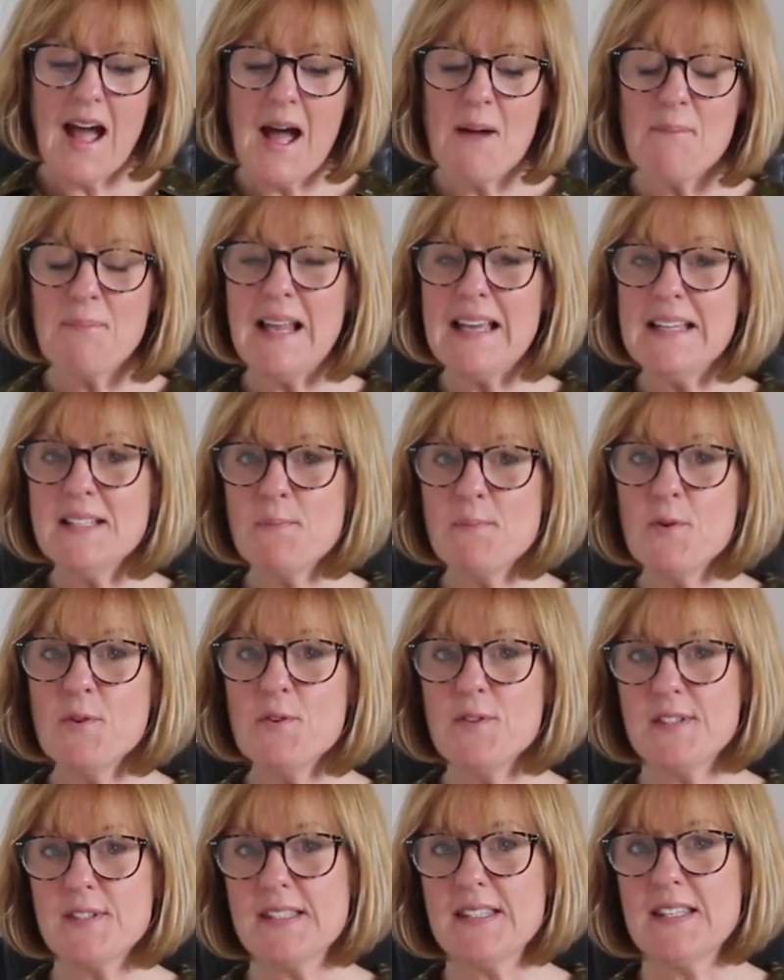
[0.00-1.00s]
A blind
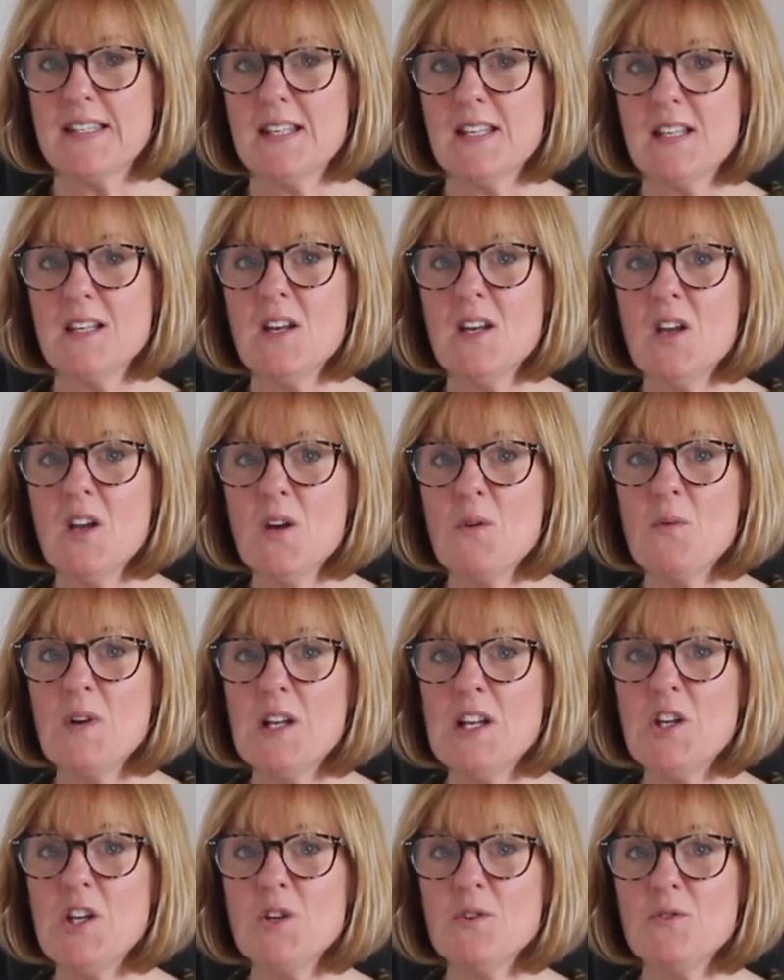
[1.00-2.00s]
person will
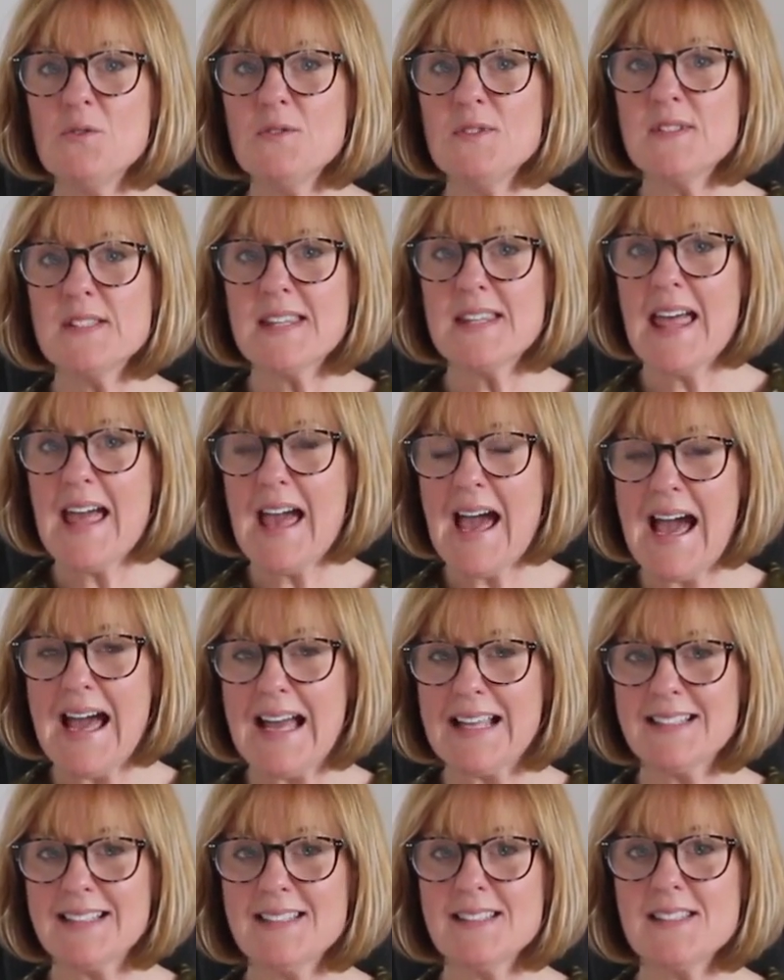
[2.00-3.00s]
use their
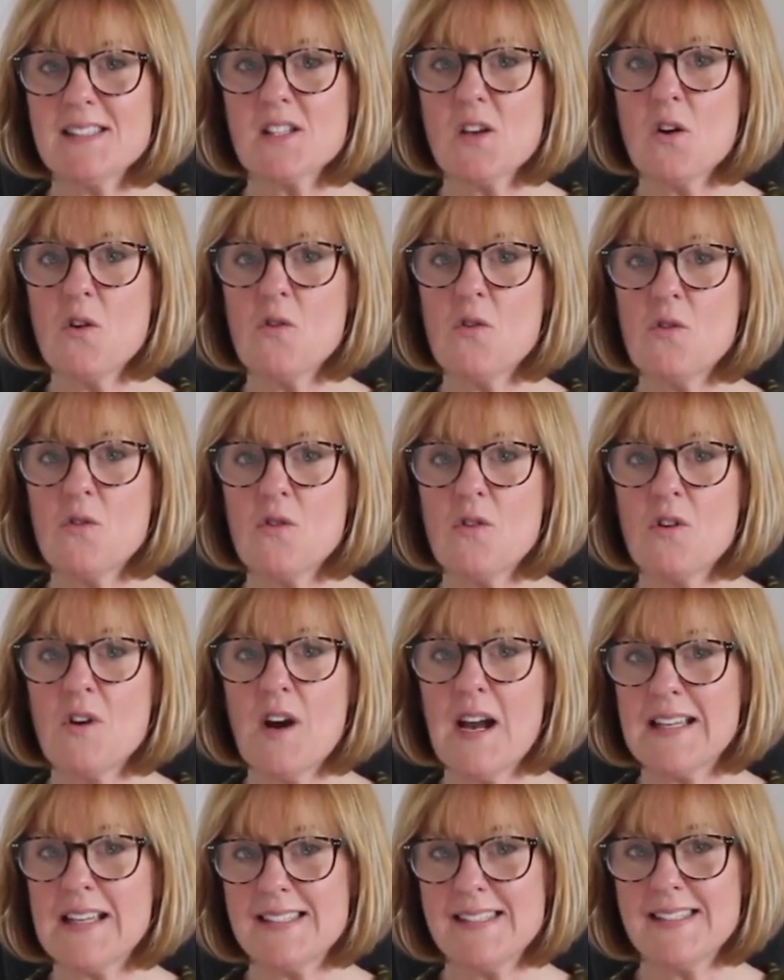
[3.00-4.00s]
hands or
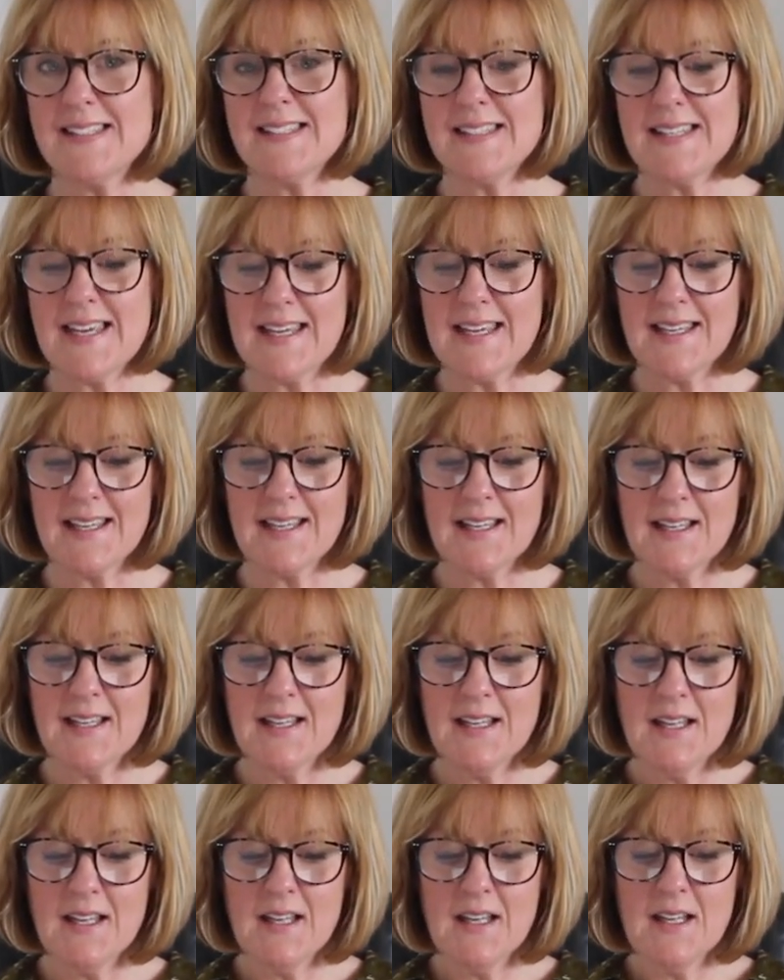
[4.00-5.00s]
a stick
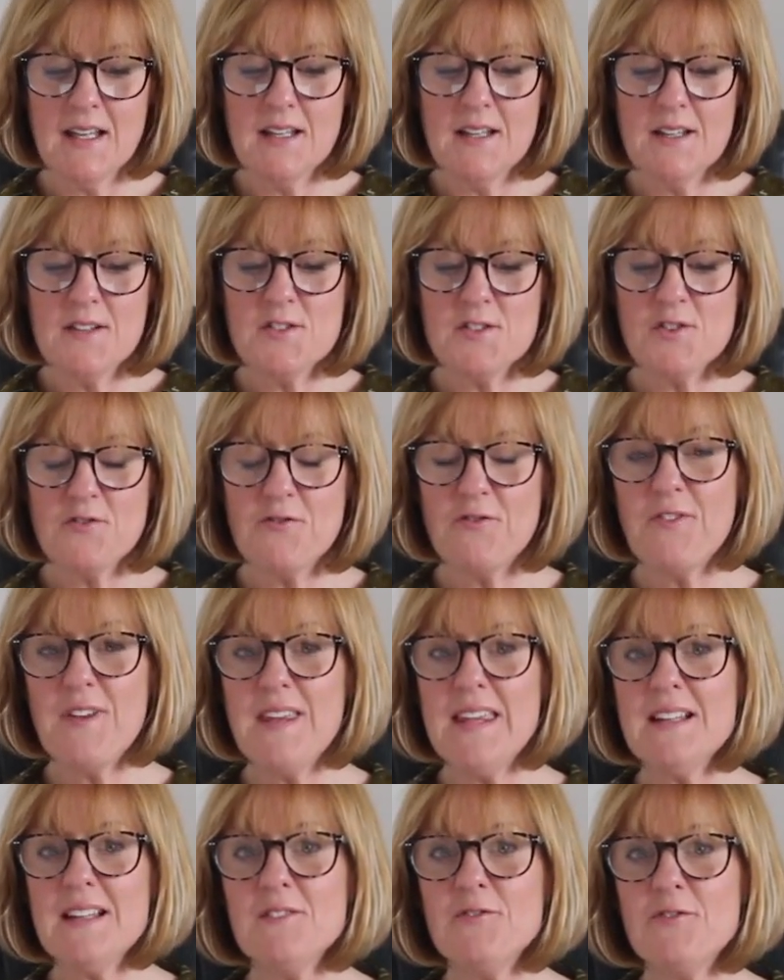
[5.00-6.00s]
to
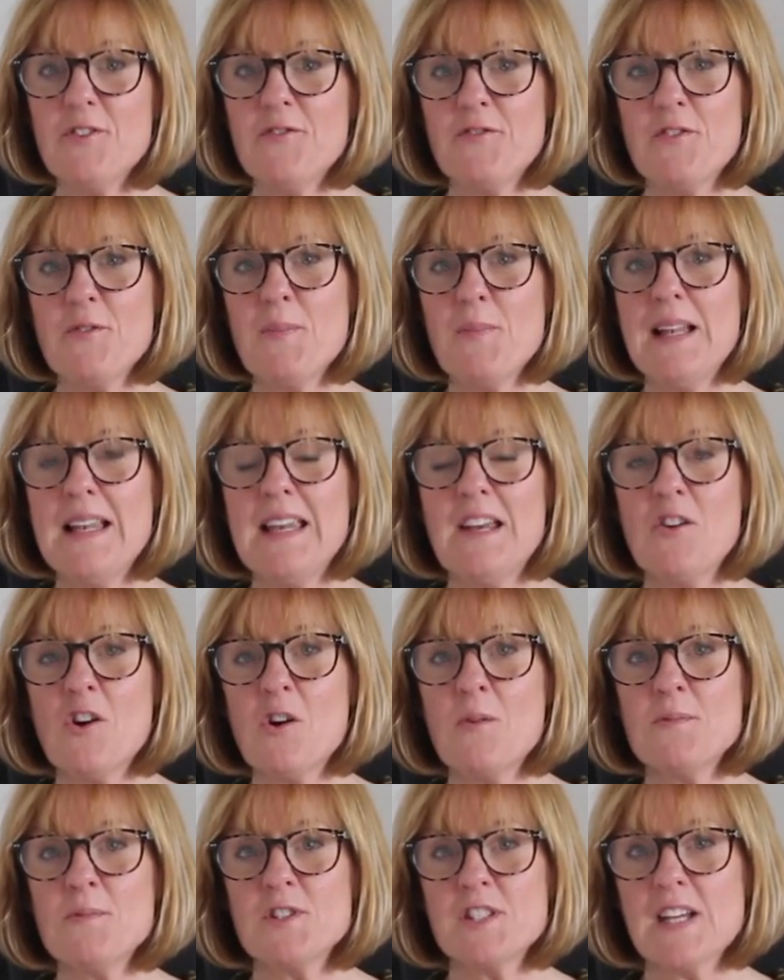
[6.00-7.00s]
feel for familiar
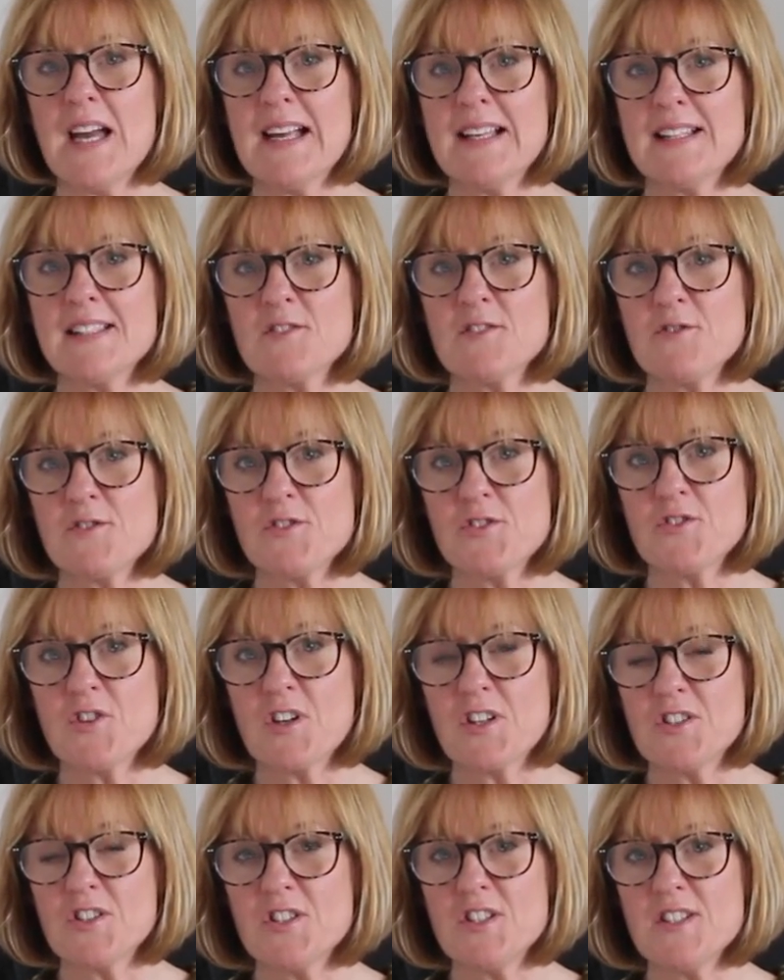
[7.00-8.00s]
objects or
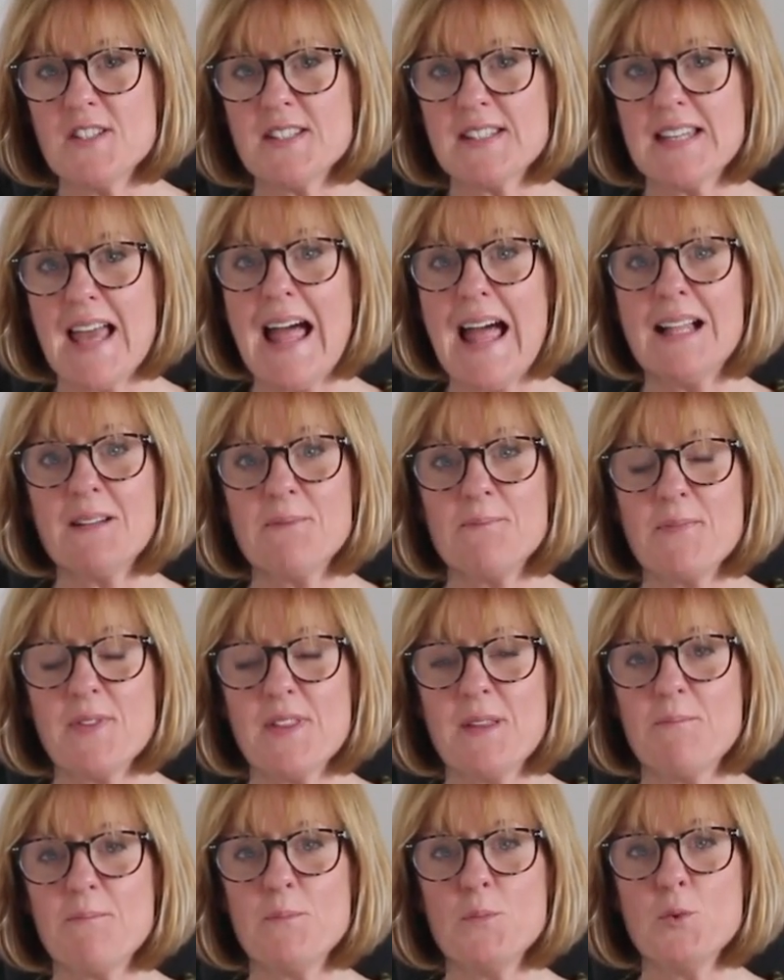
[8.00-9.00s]
structures to help
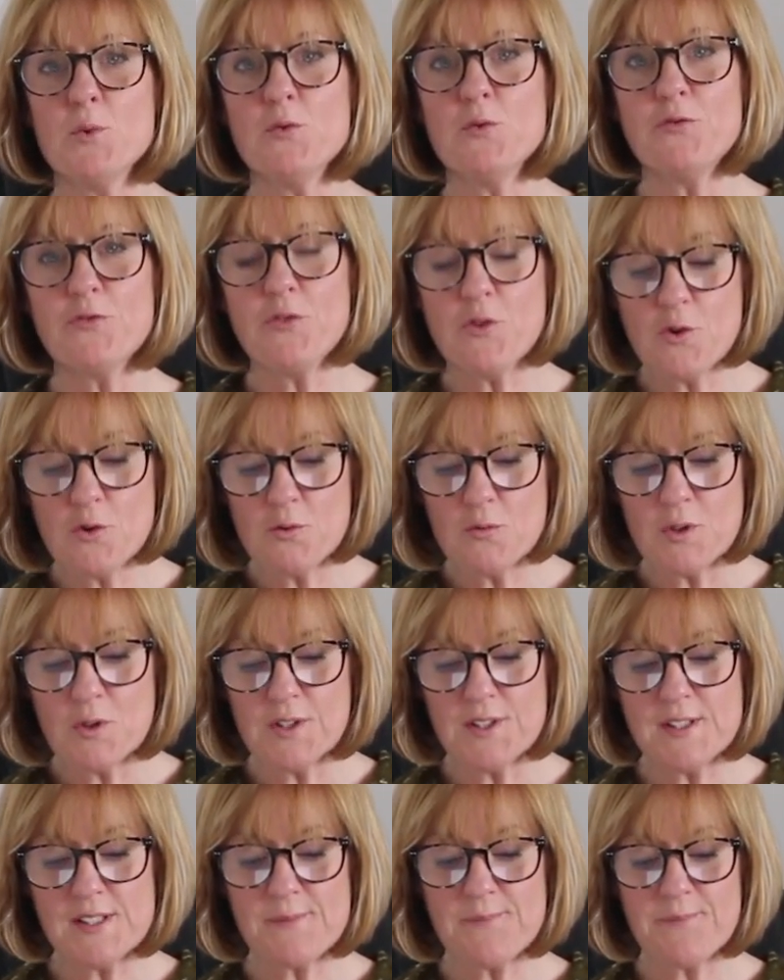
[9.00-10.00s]
them move
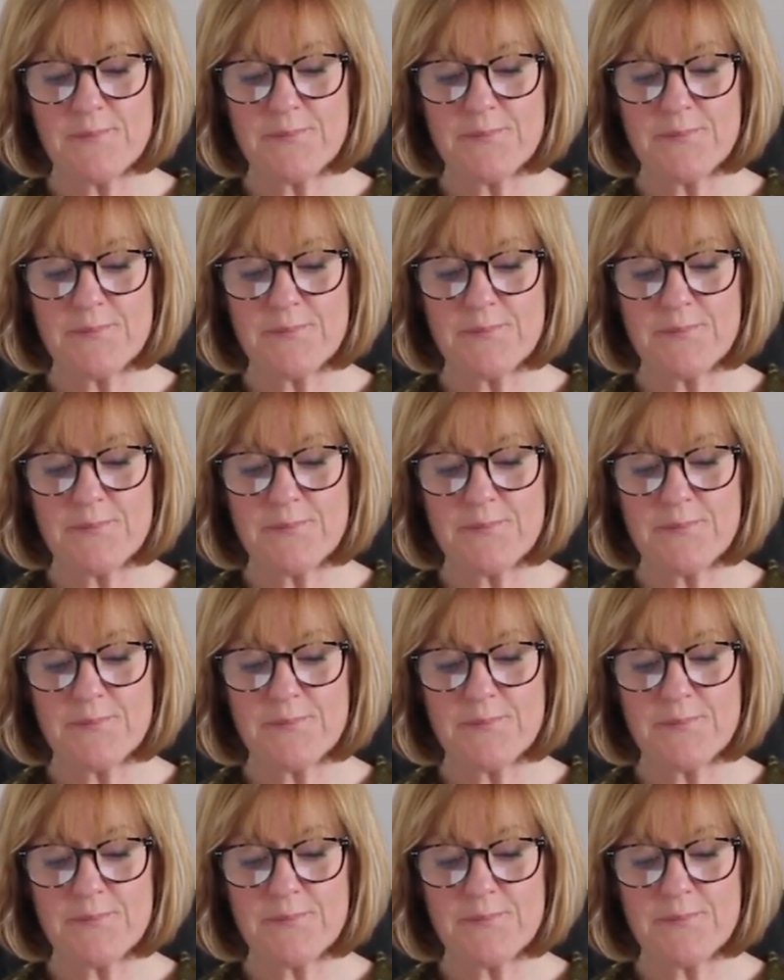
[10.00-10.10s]
forward.